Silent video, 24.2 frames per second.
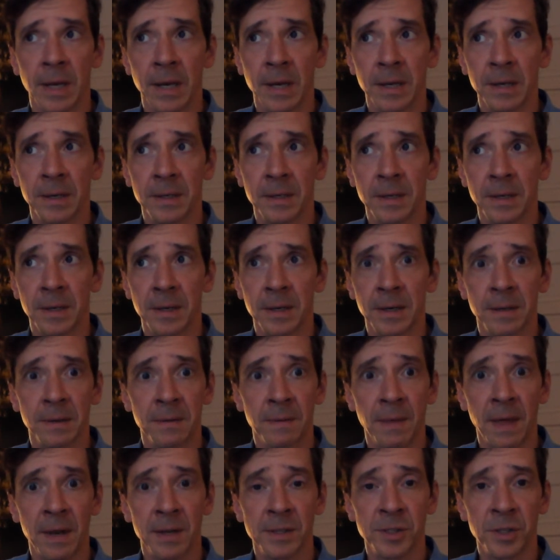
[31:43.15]
And
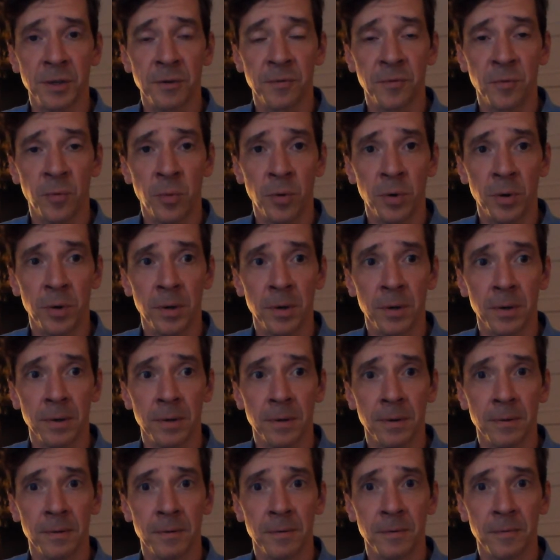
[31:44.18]
that is it for
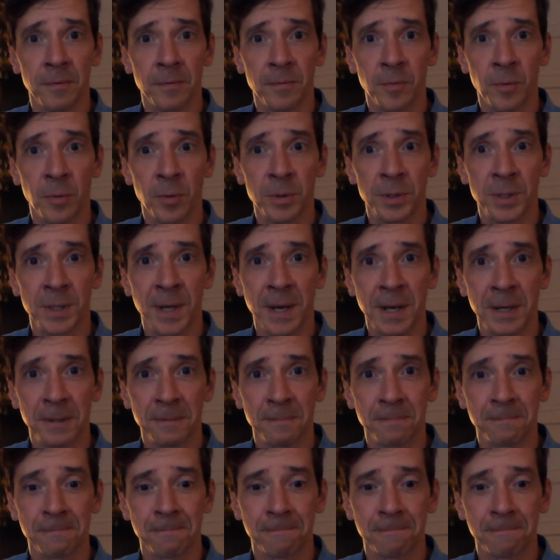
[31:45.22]
tonight.